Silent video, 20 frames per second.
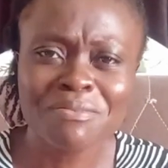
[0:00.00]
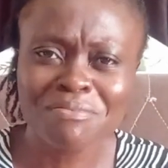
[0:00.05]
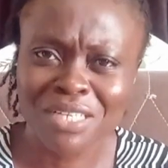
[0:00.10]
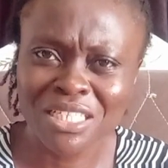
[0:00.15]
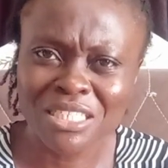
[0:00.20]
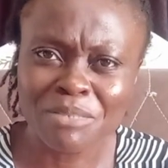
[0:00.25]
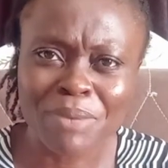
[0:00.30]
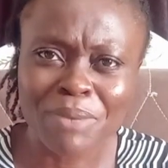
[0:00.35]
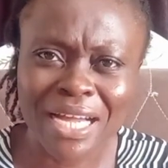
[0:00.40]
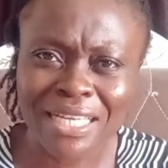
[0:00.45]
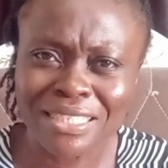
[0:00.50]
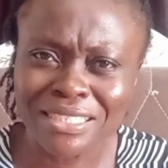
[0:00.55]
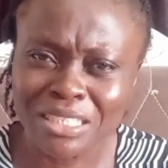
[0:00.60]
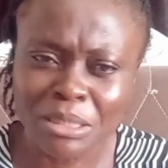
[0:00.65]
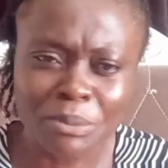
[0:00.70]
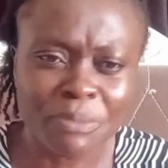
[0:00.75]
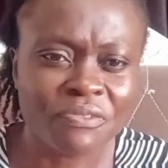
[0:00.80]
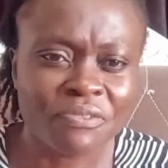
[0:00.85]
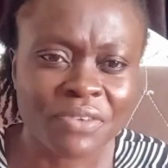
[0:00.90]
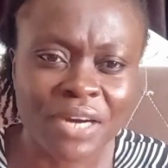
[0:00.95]
made by
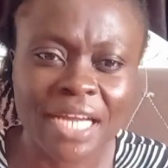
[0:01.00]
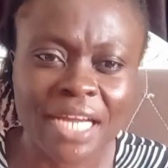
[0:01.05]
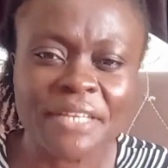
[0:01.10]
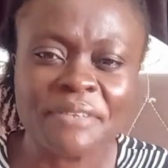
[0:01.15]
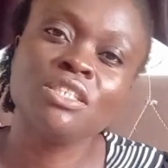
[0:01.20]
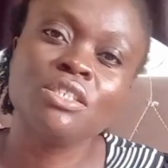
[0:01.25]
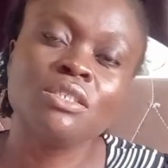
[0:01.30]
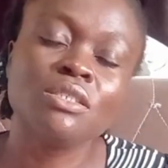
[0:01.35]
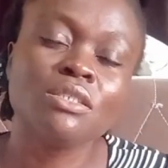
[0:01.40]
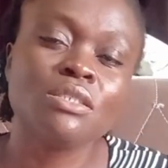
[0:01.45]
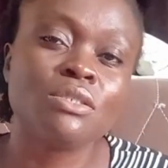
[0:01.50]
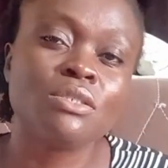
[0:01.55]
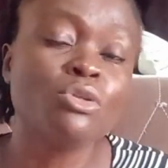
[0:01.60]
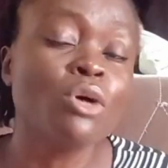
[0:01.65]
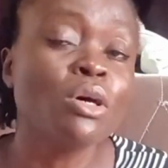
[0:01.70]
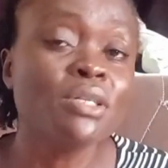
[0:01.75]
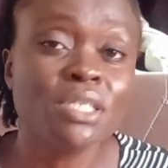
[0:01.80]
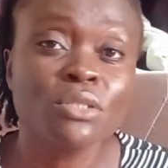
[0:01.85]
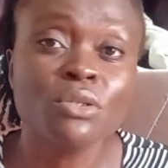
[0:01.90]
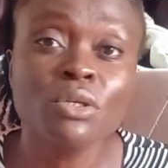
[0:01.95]
deep frying.
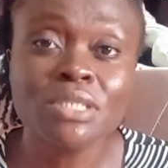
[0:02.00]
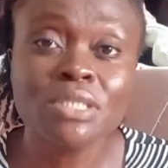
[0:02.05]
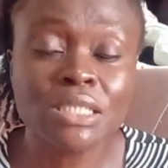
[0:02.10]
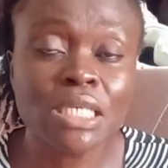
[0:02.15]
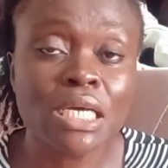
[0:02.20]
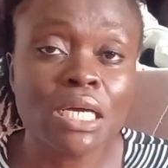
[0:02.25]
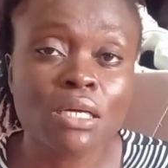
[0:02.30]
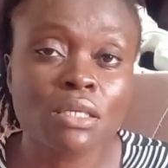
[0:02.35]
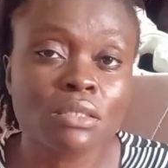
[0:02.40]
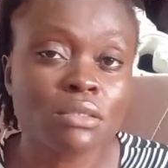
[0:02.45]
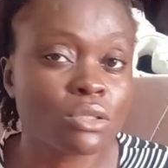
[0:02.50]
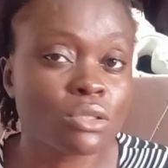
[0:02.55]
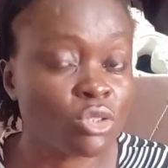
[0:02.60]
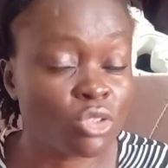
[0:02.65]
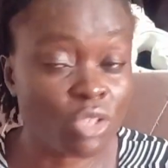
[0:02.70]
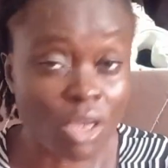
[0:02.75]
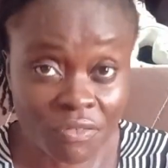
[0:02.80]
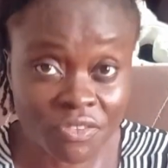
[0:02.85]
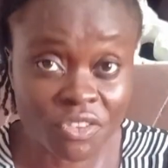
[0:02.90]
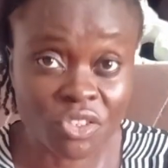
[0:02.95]
Though they don't take
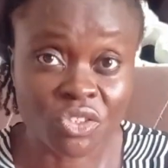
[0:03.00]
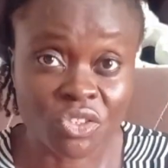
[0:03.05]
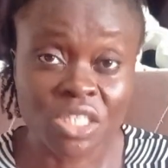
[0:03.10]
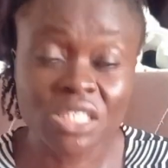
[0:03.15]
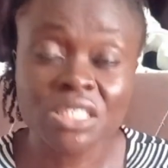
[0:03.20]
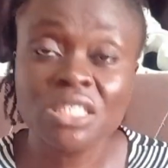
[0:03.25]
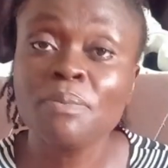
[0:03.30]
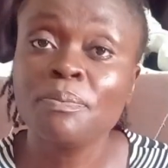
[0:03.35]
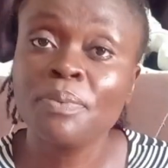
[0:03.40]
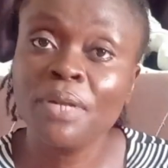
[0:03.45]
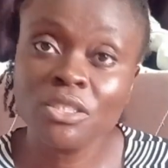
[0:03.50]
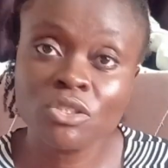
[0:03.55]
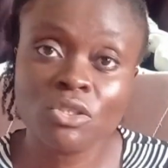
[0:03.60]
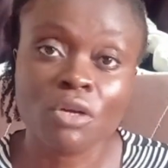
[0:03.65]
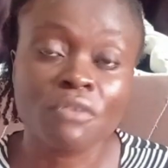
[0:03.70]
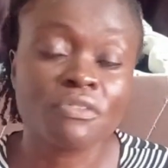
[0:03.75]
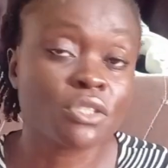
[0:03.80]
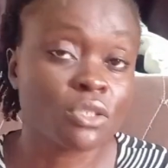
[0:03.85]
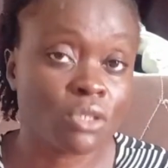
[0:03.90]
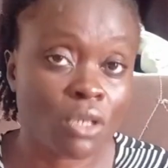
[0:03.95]
soft drinks, in place
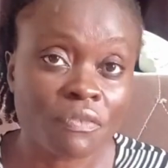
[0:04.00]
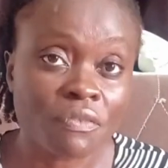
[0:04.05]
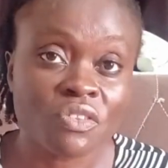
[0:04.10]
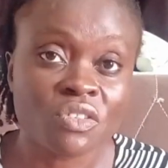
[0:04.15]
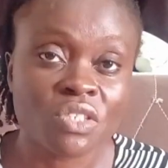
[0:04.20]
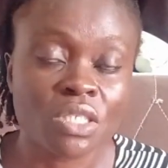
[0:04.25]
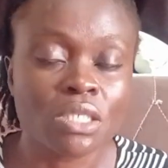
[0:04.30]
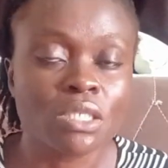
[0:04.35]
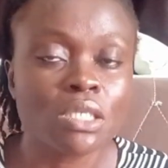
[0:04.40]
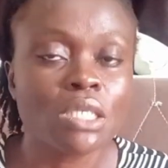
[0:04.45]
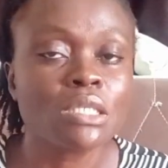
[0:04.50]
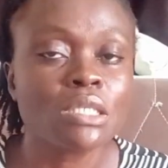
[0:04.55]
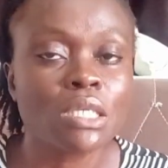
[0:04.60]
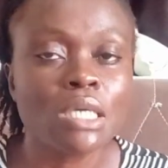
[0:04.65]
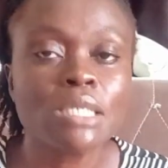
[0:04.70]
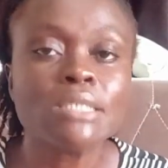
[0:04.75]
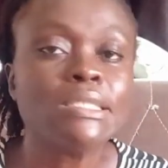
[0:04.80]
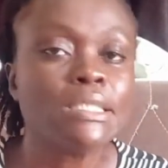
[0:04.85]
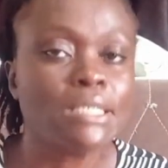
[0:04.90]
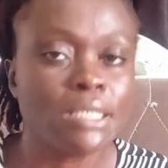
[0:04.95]
of soft drink, they
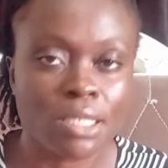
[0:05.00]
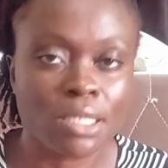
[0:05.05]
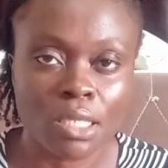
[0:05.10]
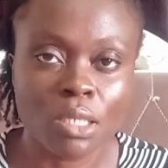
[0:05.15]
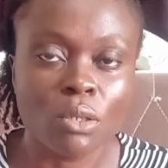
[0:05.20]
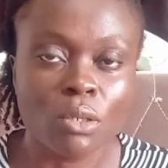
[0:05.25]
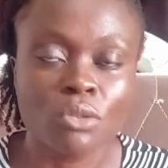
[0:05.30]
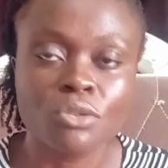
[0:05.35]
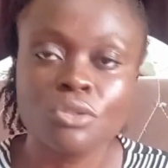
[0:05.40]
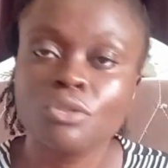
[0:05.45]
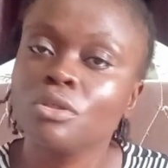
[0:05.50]
take tea a lot.